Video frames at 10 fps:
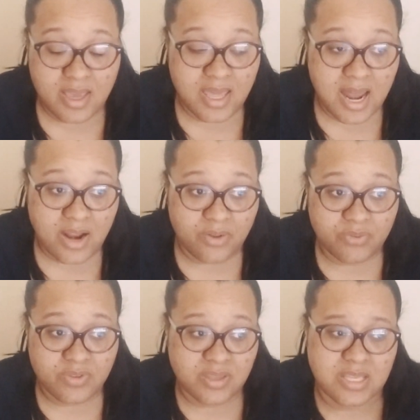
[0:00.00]
And I don't
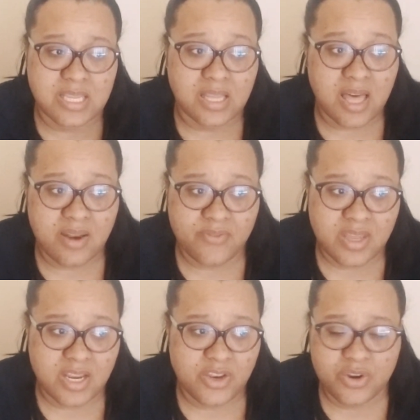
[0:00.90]
see a lot of
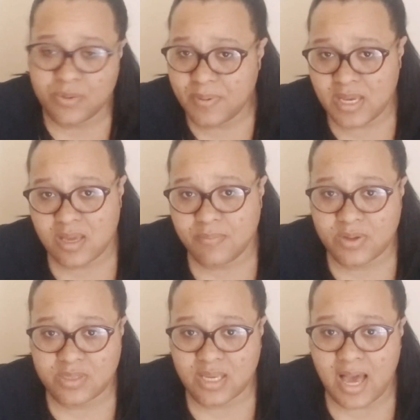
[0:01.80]
it in European
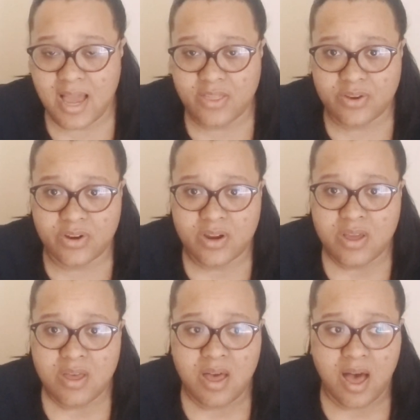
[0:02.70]
music either,
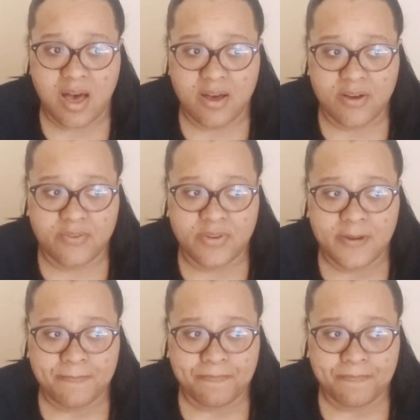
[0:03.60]
of